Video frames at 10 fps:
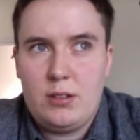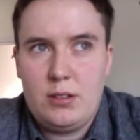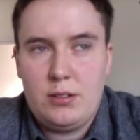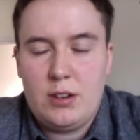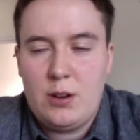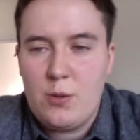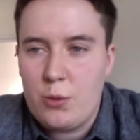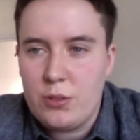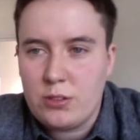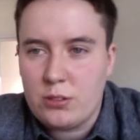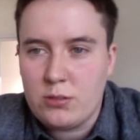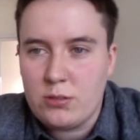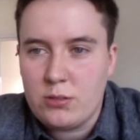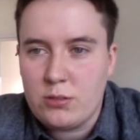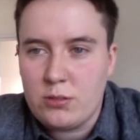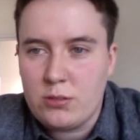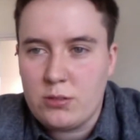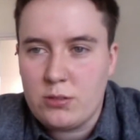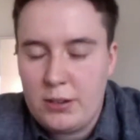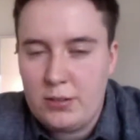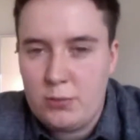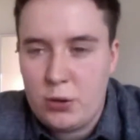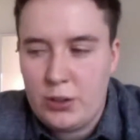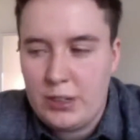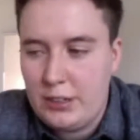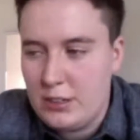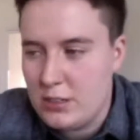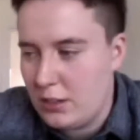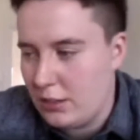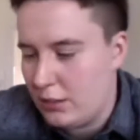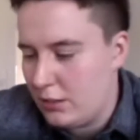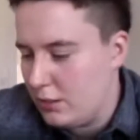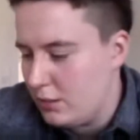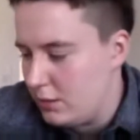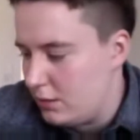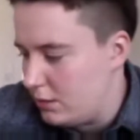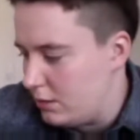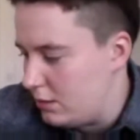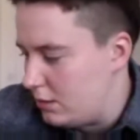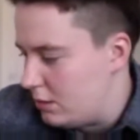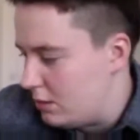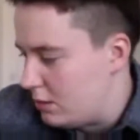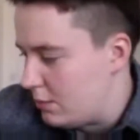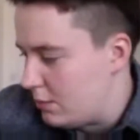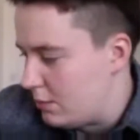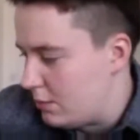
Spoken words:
can't remember what the song's called, but it's about Rocket, and it's like, Build a